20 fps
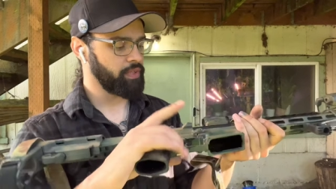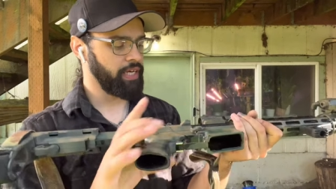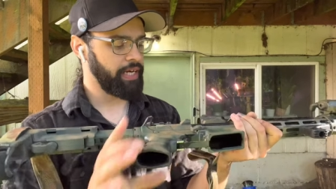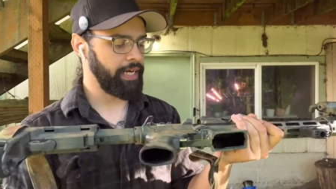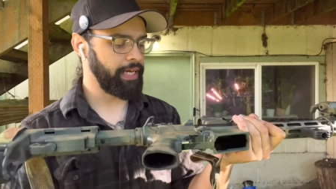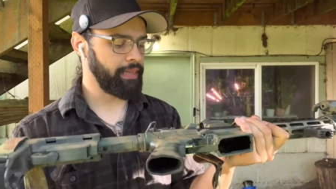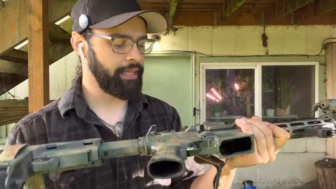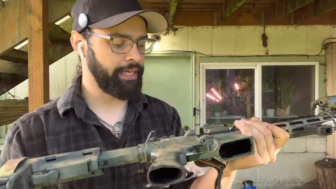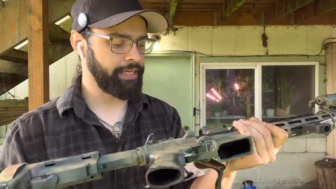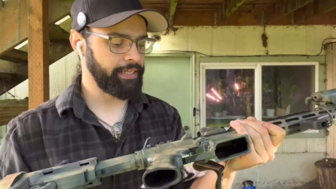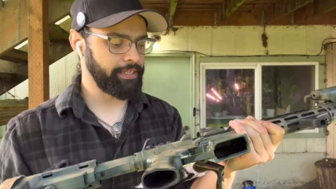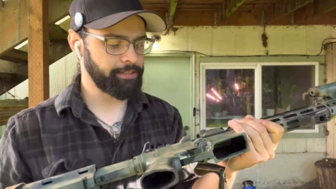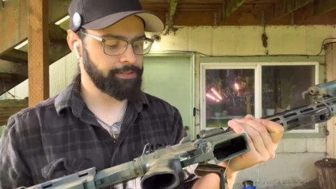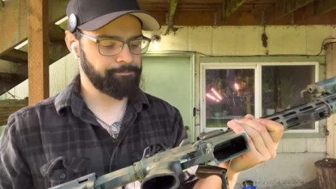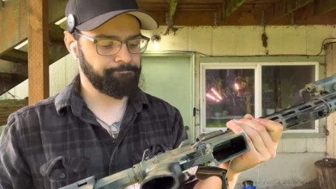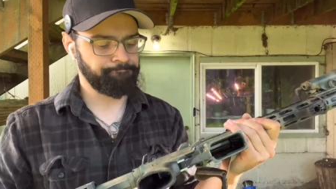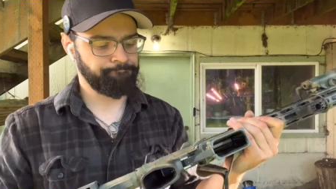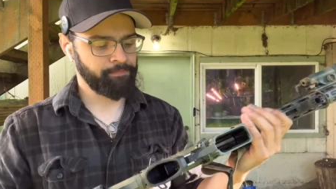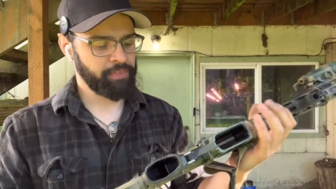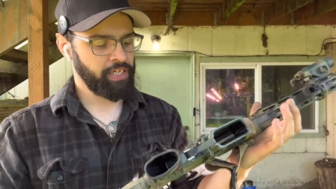I like it.
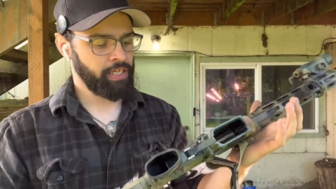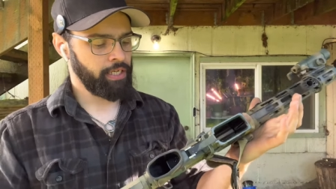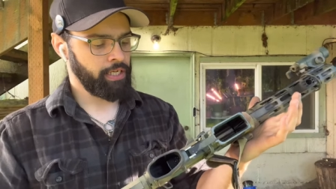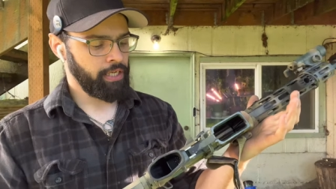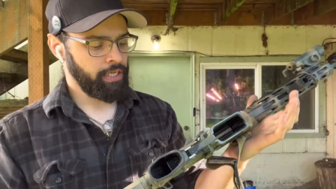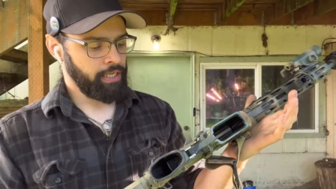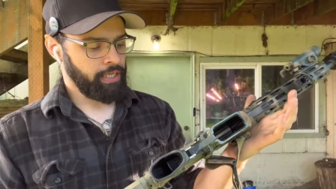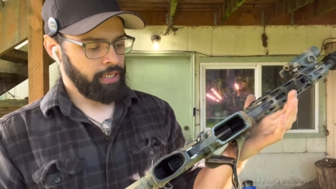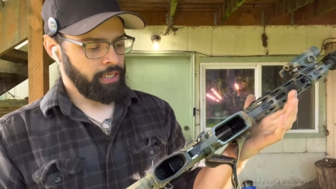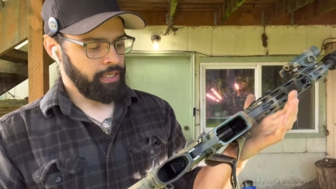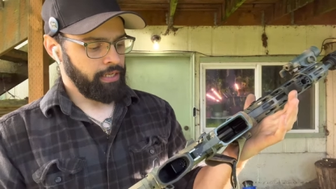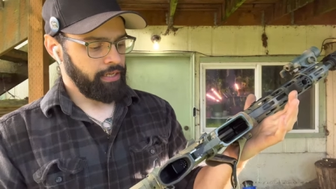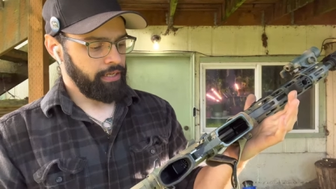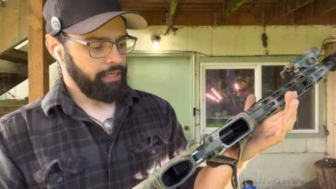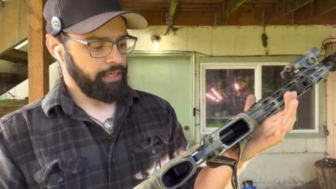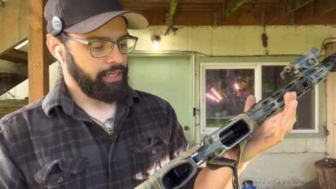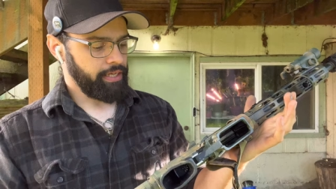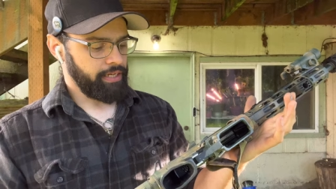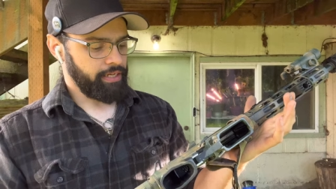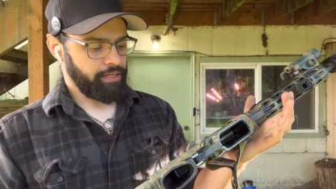
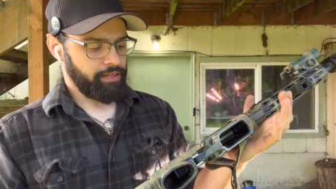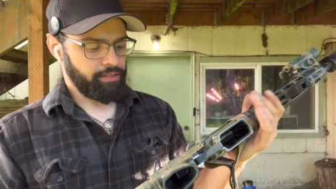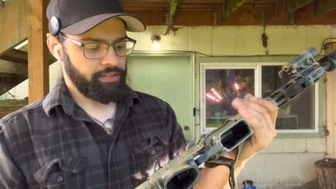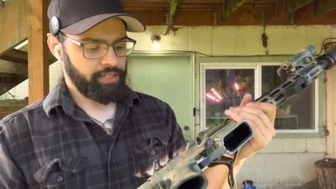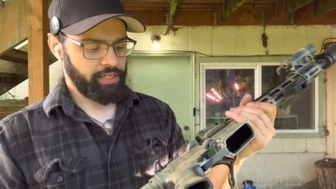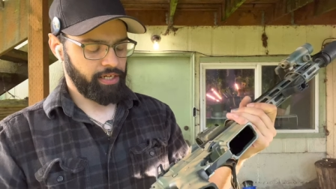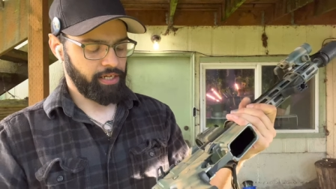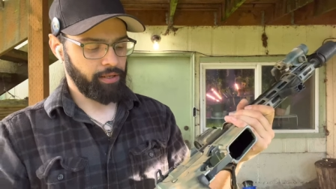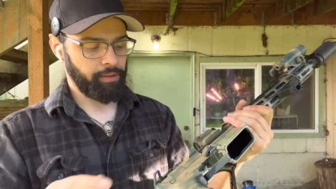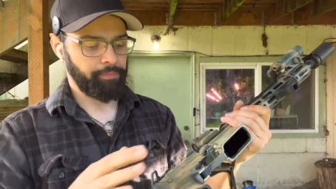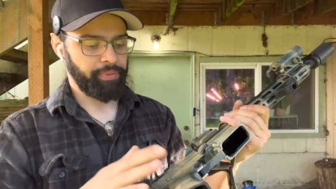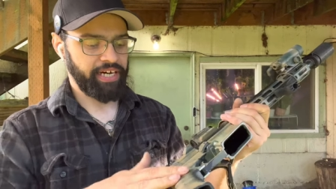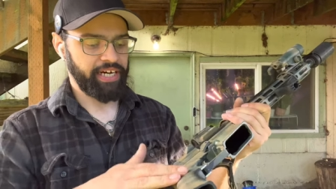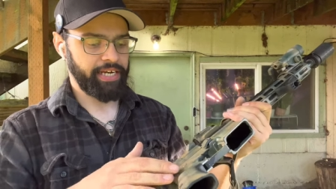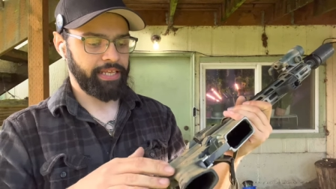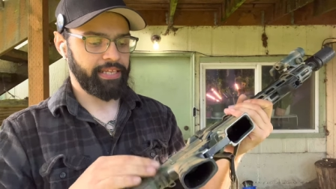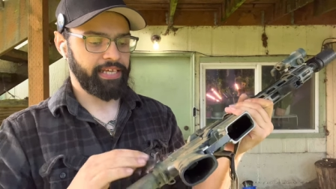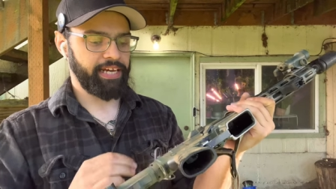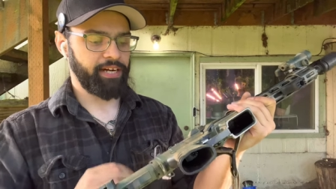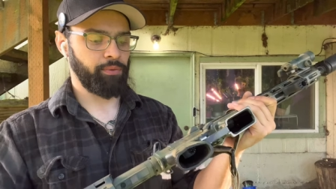And
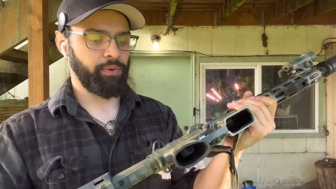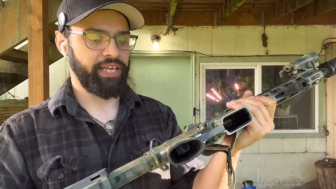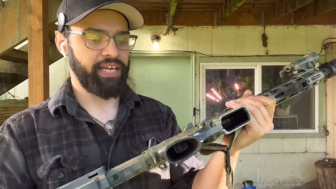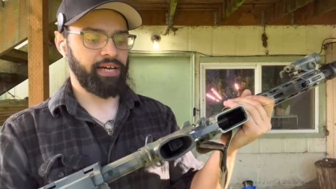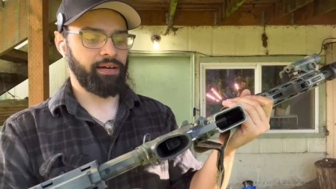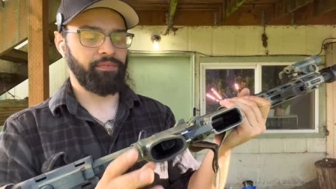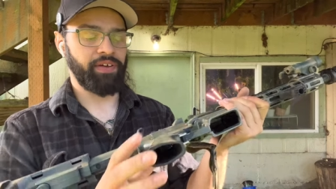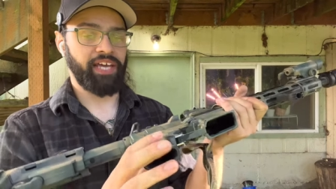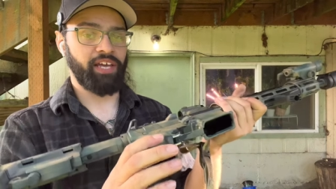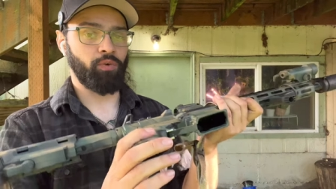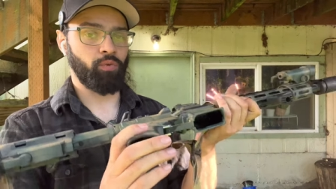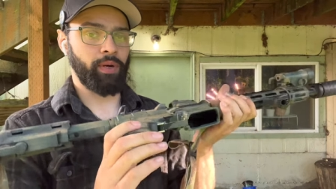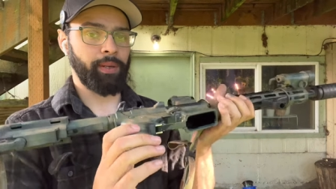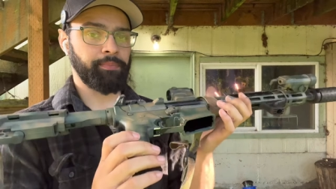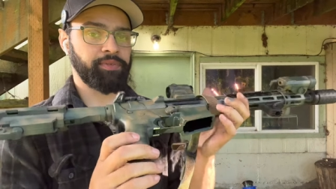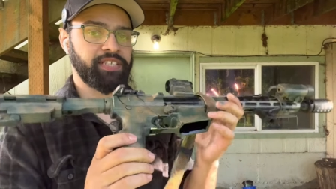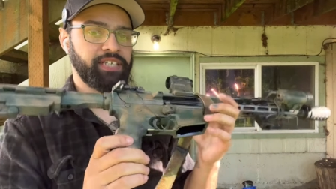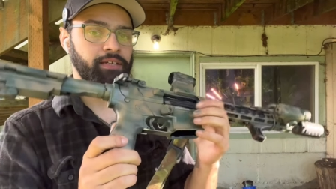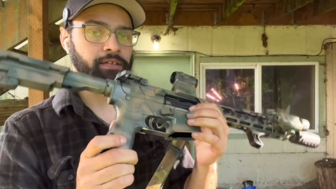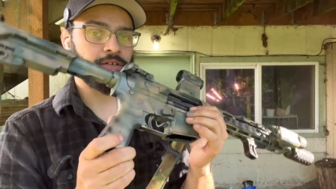behind that, we have a
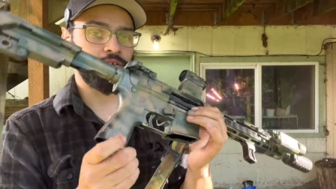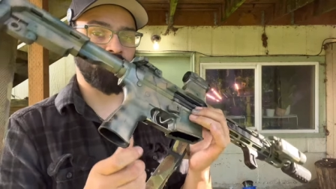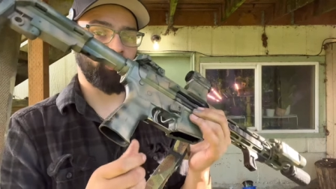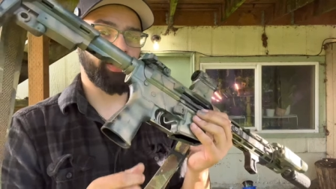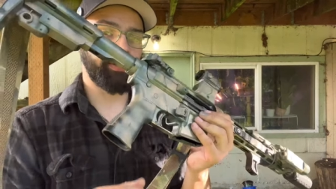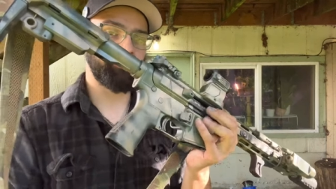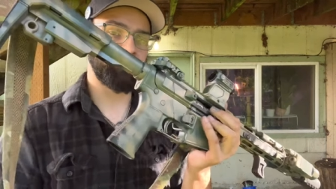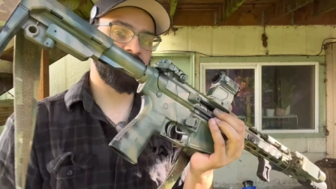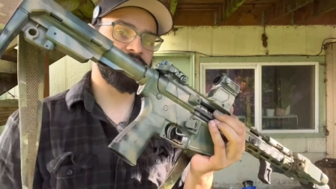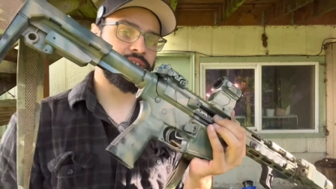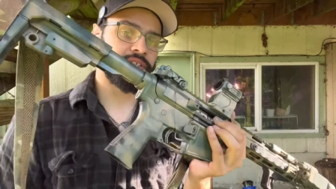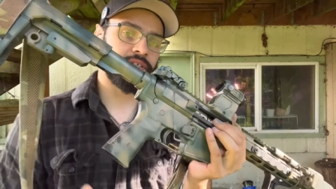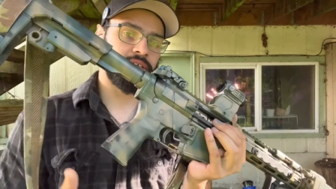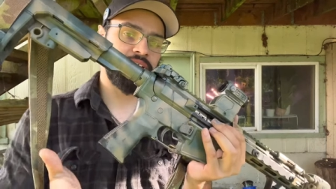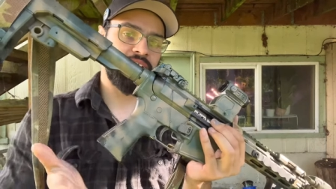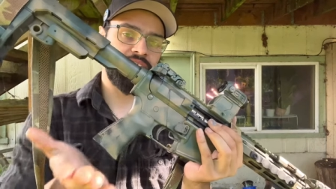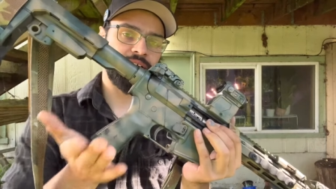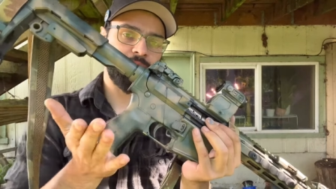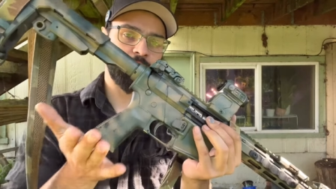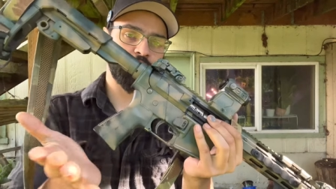Reptila Grips,
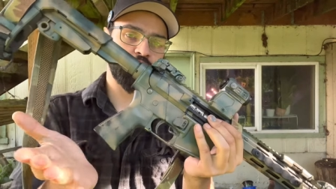kind of a